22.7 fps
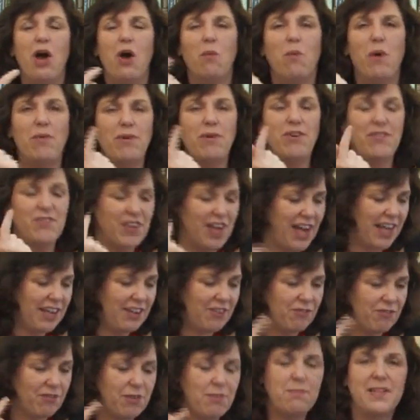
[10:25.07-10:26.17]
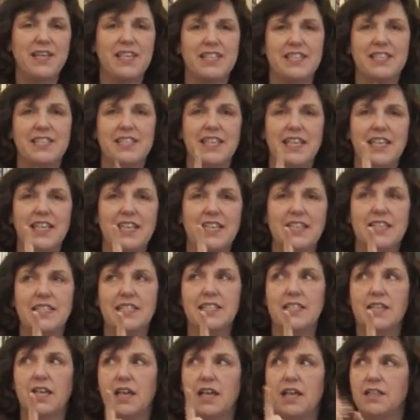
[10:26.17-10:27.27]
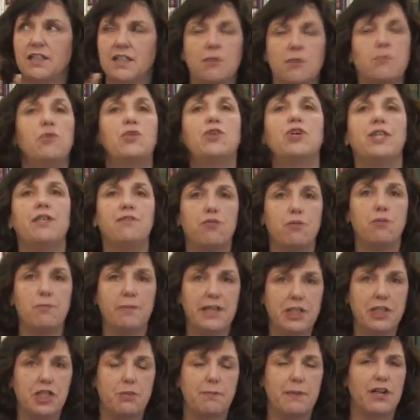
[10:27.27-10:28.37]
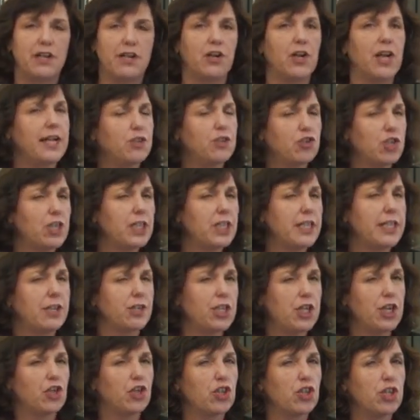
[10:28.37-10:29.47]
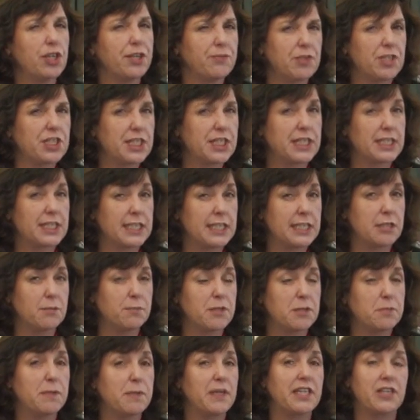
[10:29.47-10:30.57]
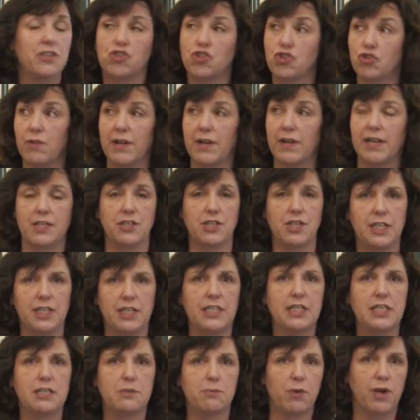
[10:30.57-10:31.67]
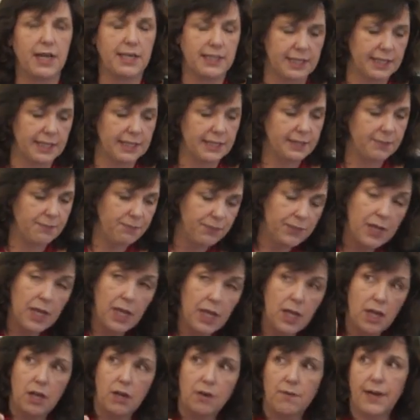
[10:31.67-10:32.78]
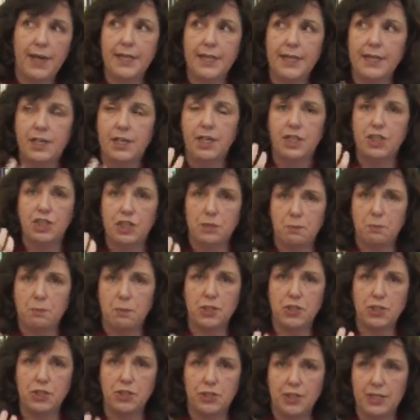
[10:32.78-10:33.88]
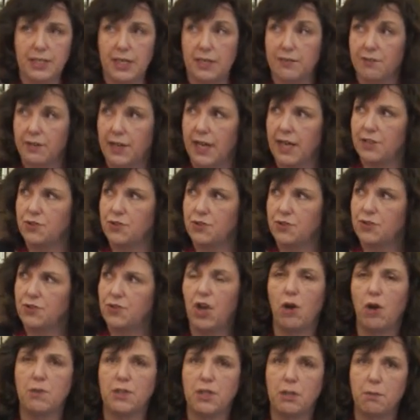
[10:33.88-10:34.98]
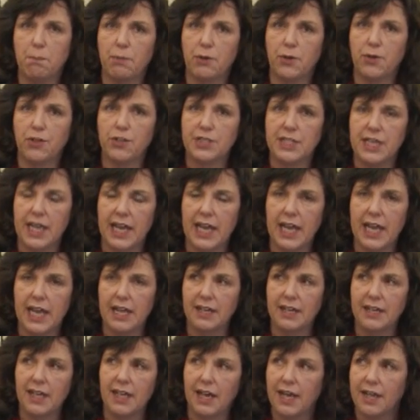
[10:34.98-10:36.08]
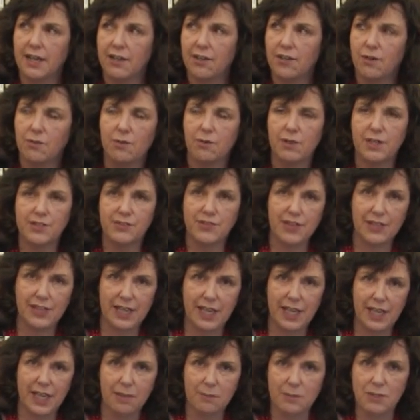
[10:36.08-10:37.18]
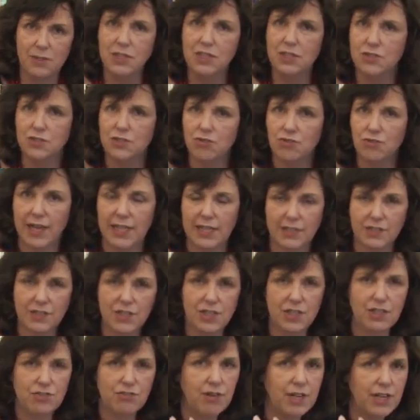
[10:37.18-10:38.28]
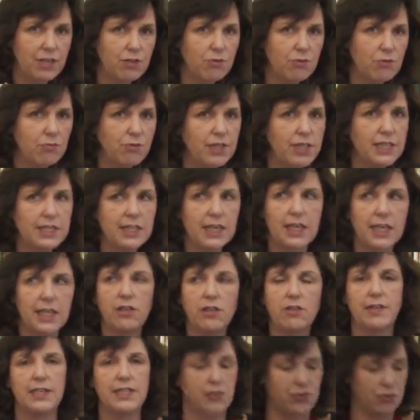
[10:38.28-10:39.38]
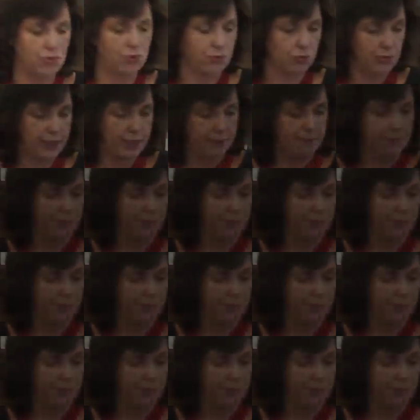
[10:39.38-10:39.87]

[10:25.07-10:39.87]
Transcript: What we've gotten from this is some good information about her, and clearly her linguistic system is being stressed in this process, right? She's pushing herself, as you saw with the birds and, I don't know, I want to say the animals. She's stressed. She's trying to really tell a great story.